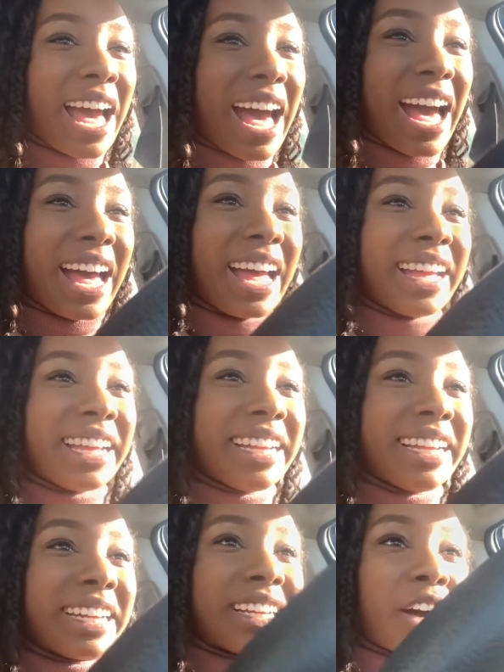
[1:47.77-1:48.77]

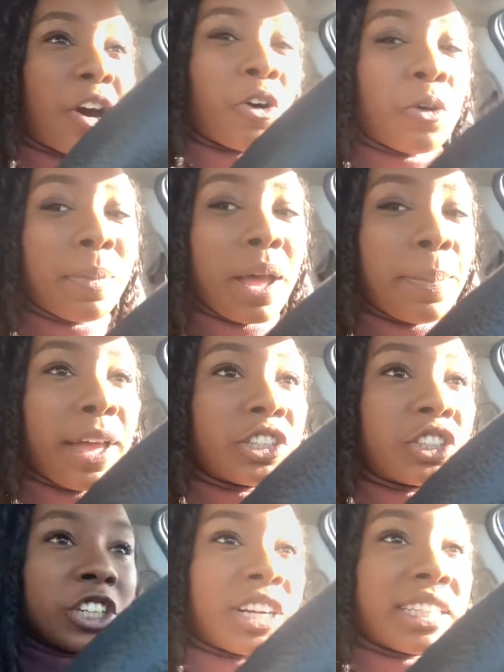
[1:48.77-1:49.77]
I hope my
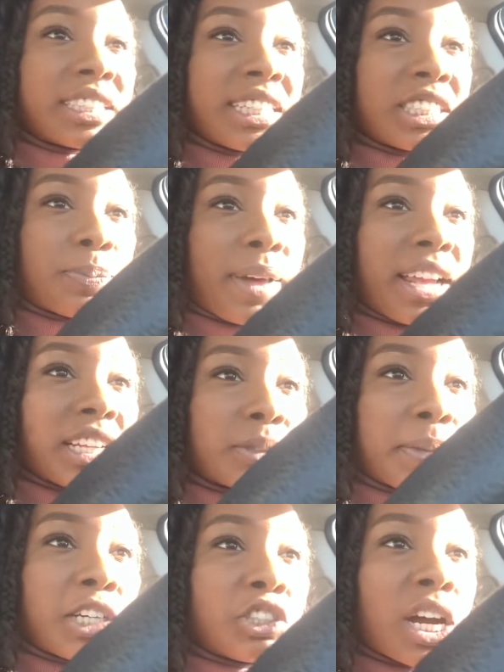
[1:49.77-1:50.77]
picture isn't as bad as
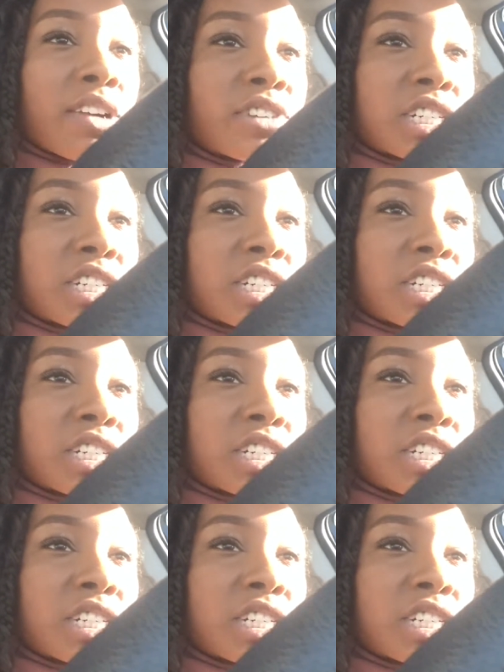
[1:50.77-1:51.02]
my driver's